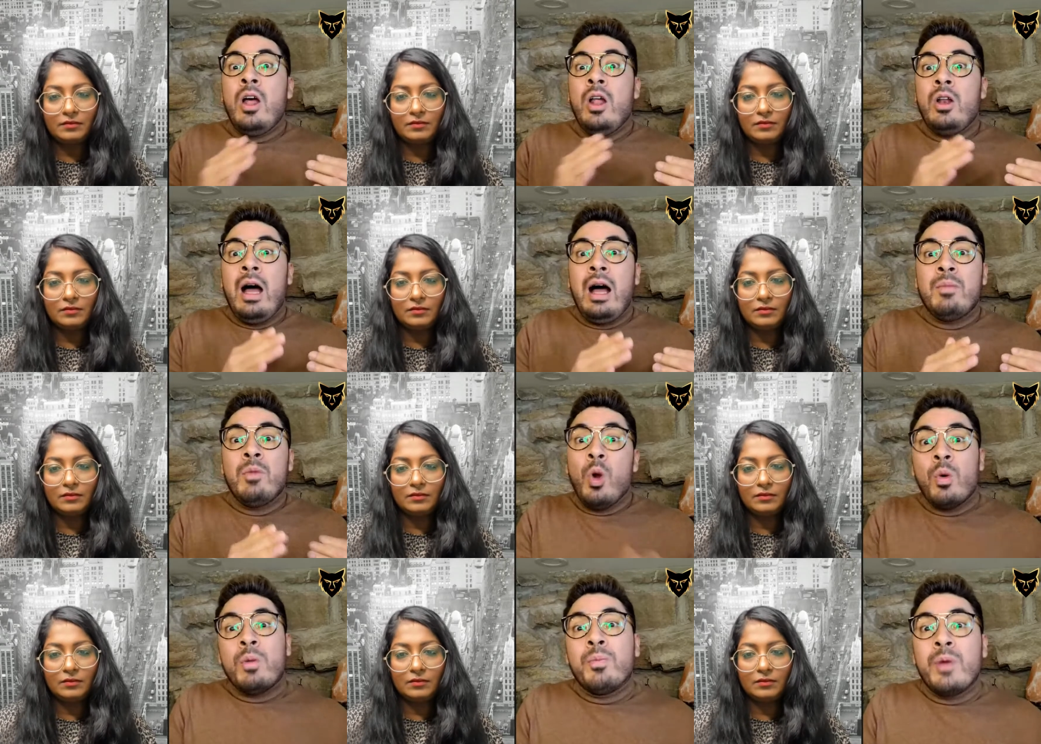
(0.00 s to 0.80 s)
Speaker 1: um,
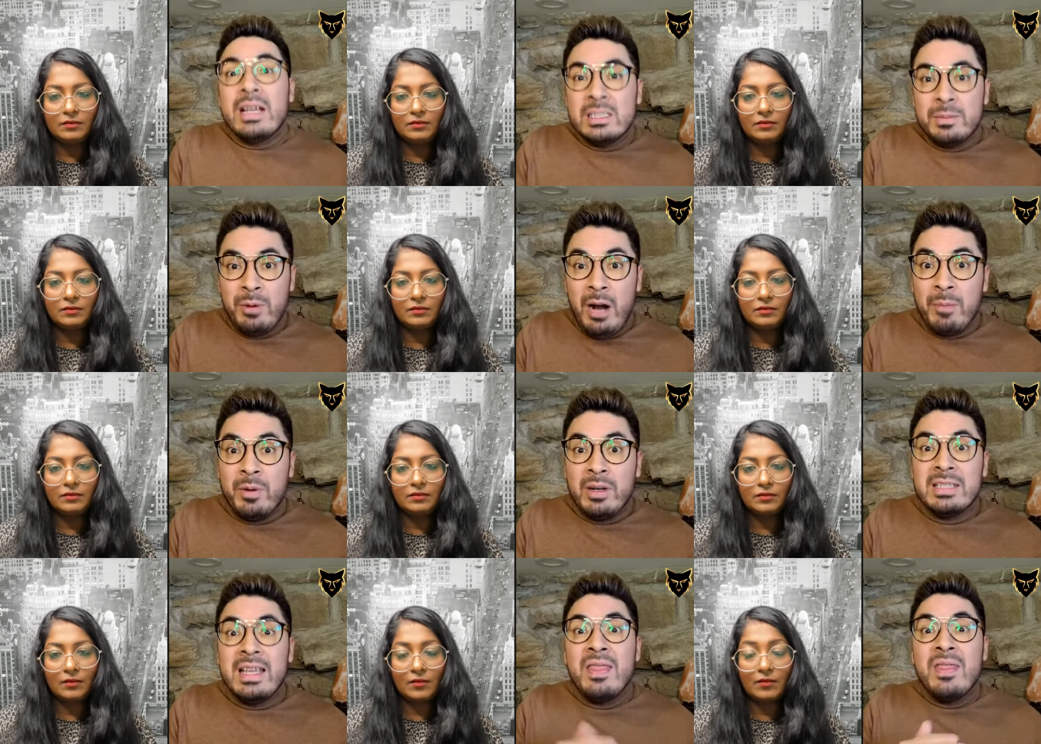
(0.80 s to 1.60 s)
lower priced
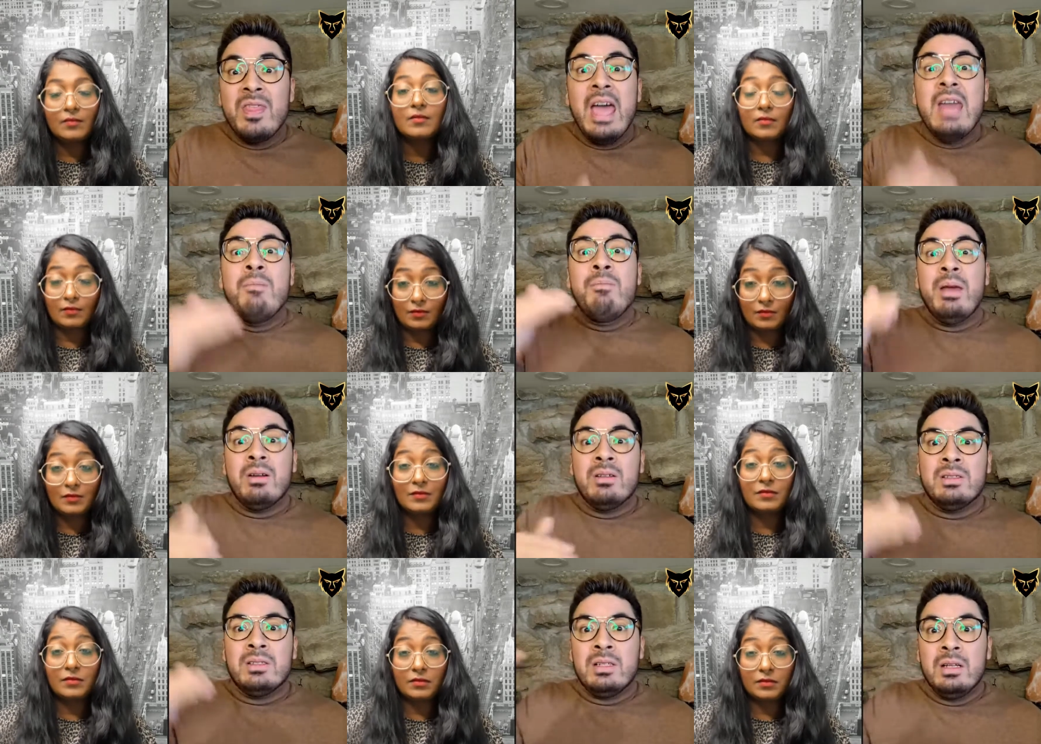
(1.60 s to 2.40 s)
properties and then build
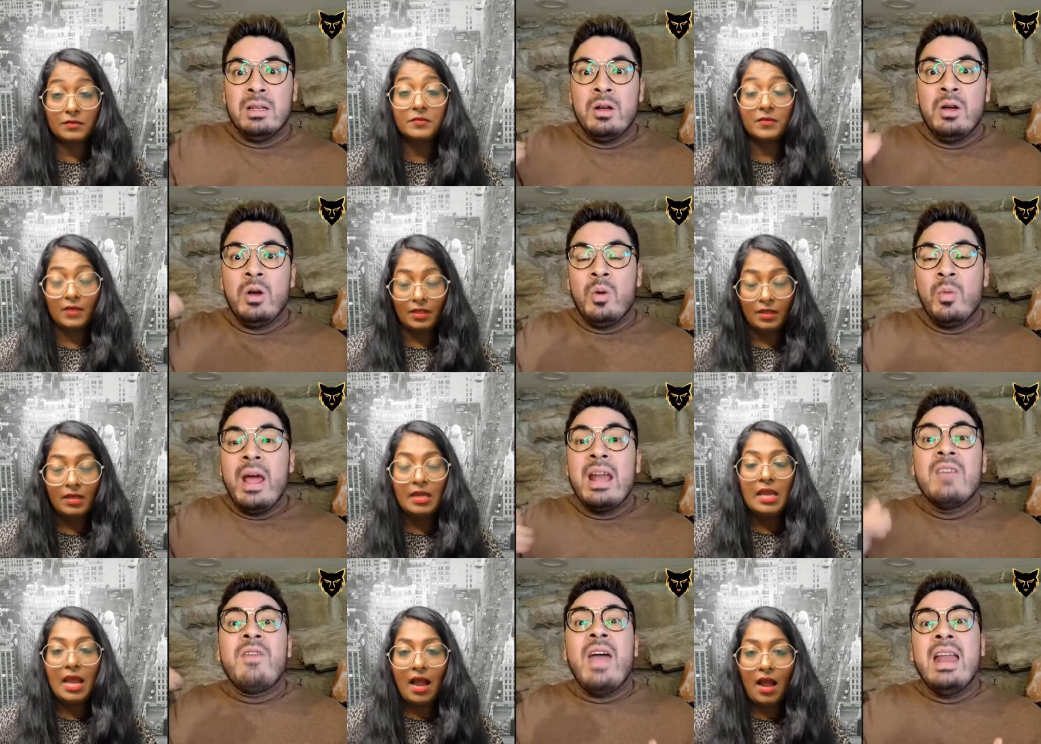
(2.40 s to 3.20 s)
right
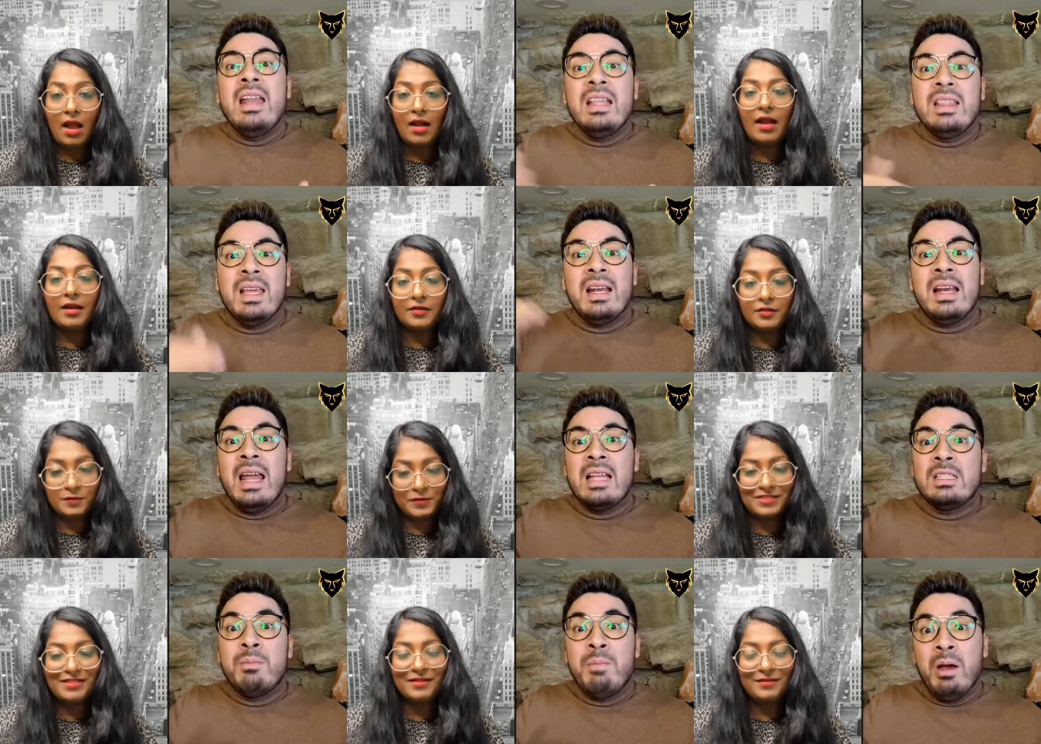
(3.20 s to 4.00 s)
if anything mm-hmm.
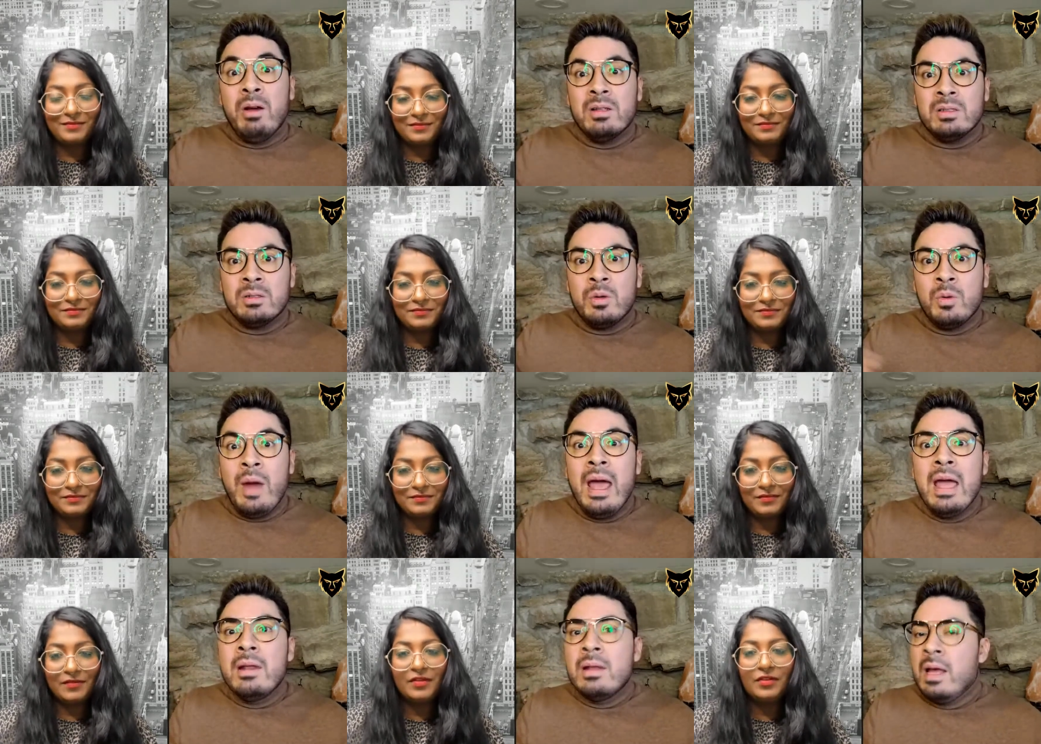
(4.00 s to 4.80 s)
let's build
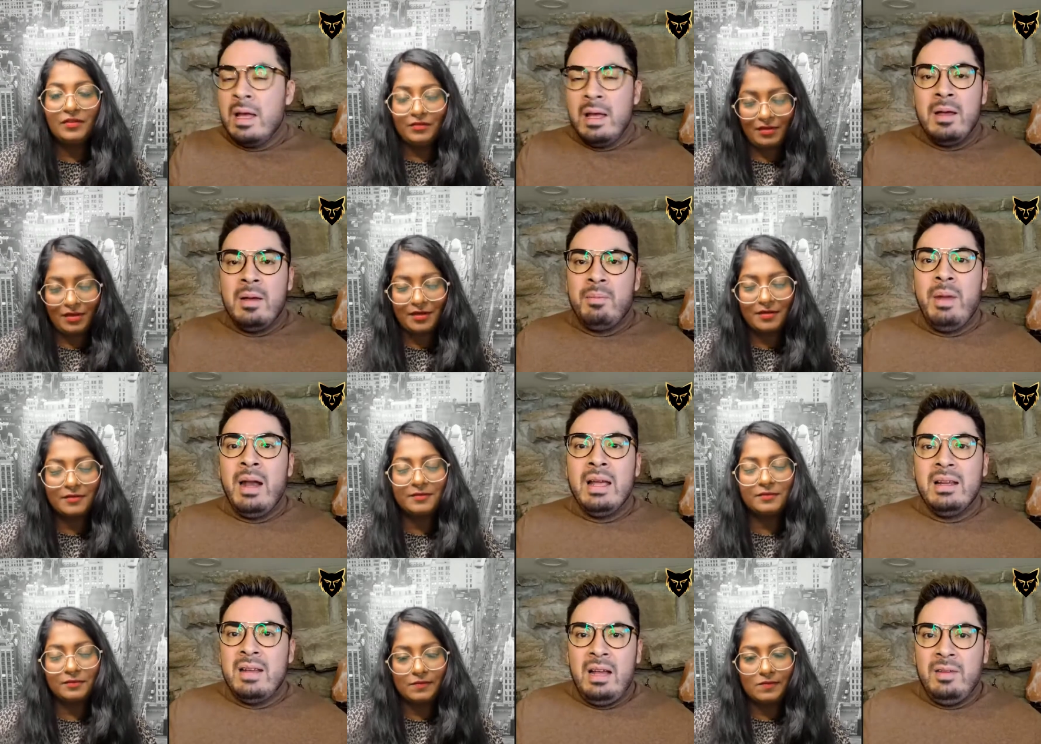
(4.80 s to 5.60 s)
right but
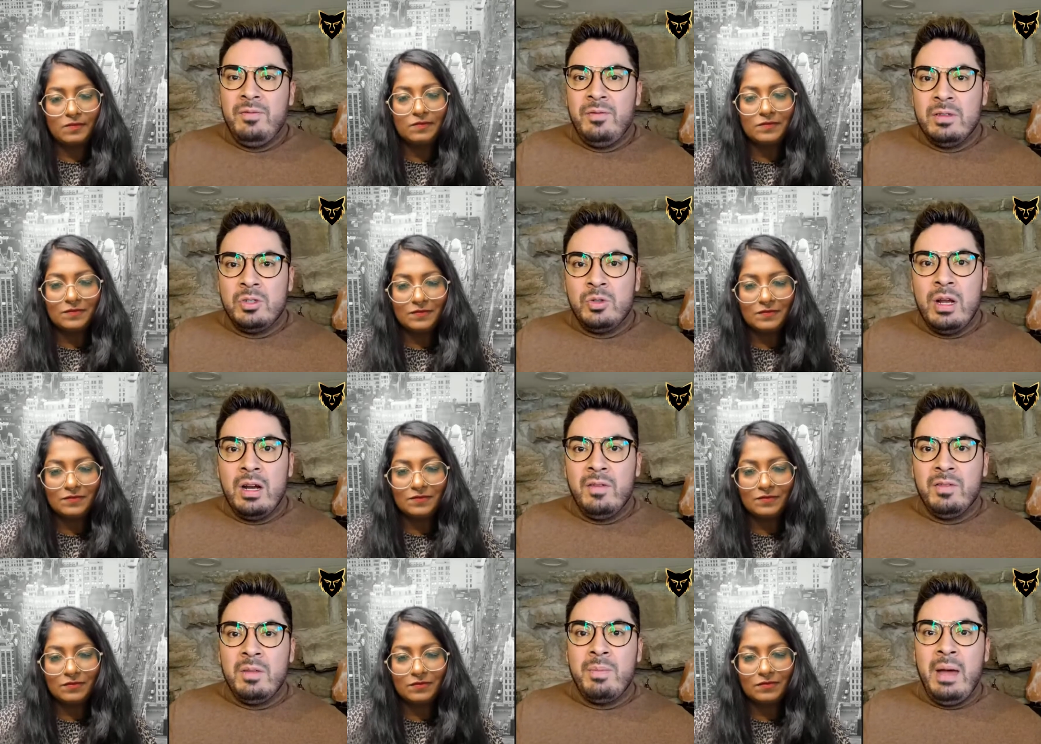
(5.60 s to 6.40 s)
like not straight
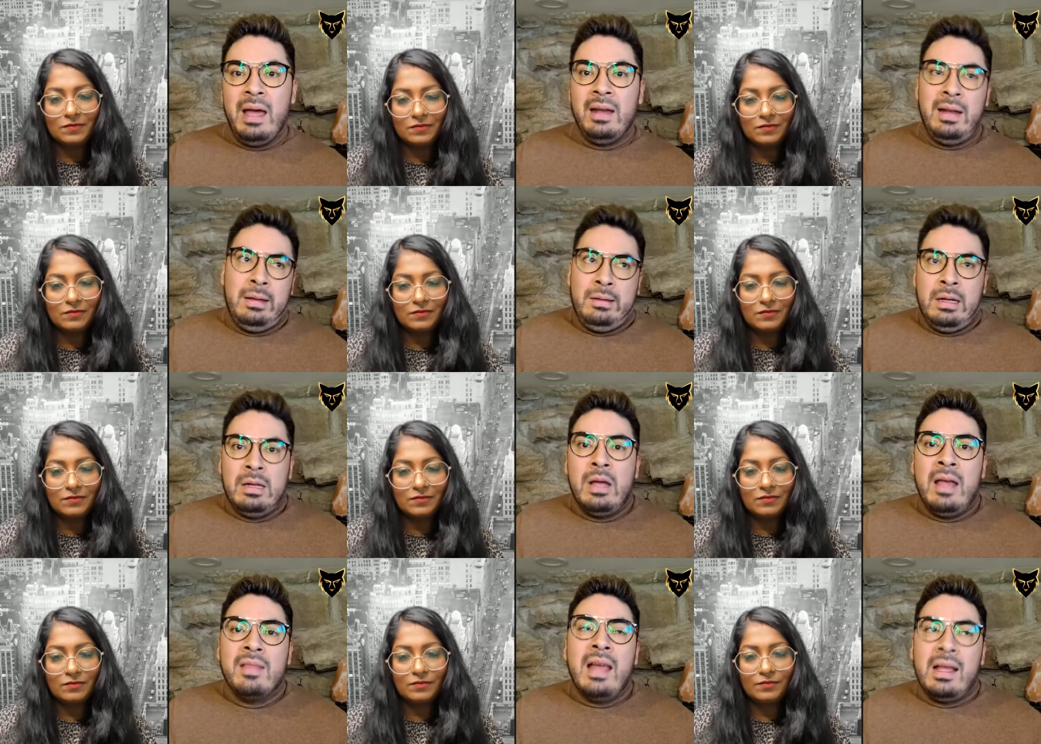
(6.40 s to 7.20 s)
off the bat like eh,
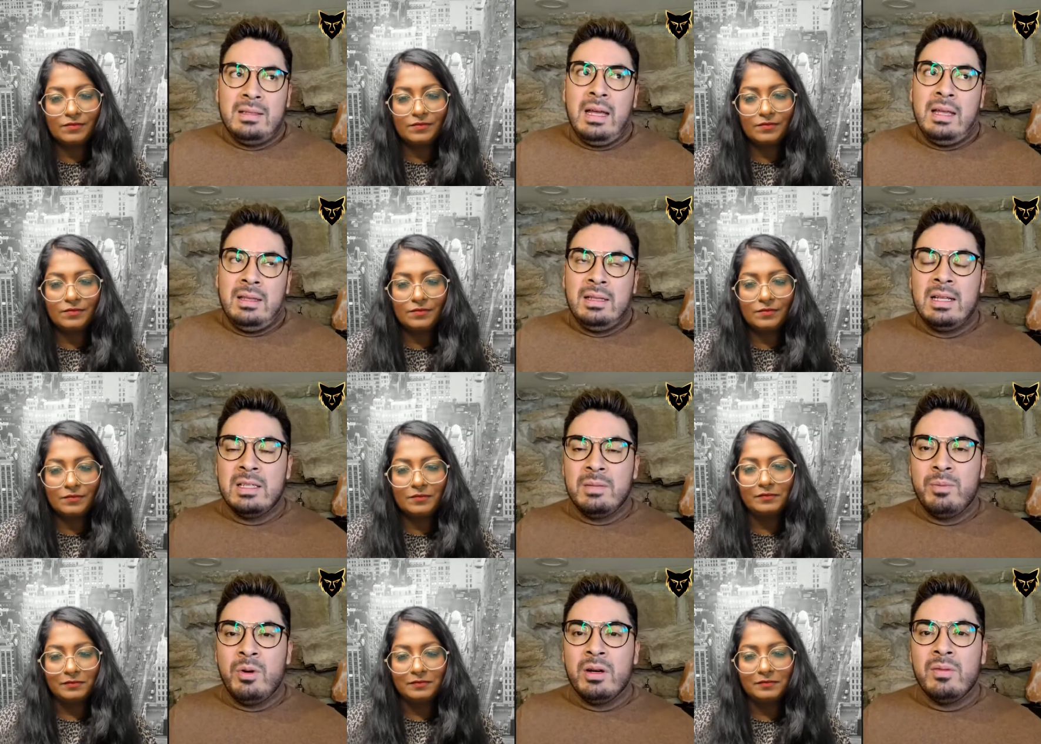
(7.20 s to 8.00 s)
and that's i think that's
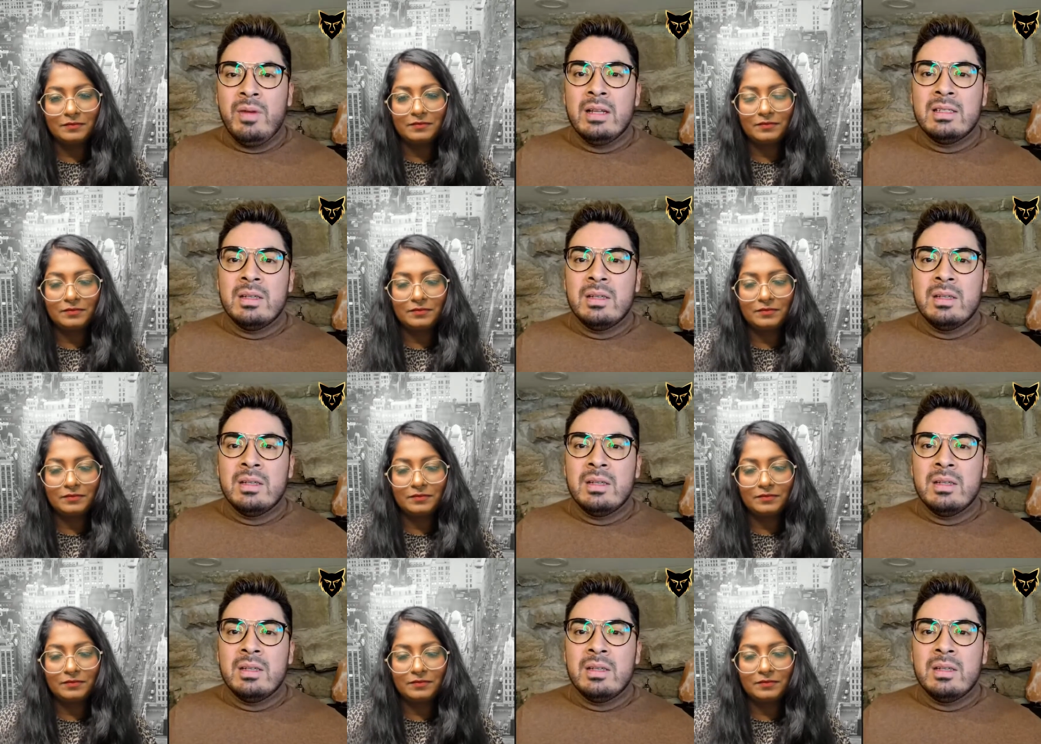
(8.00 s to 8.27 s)
important right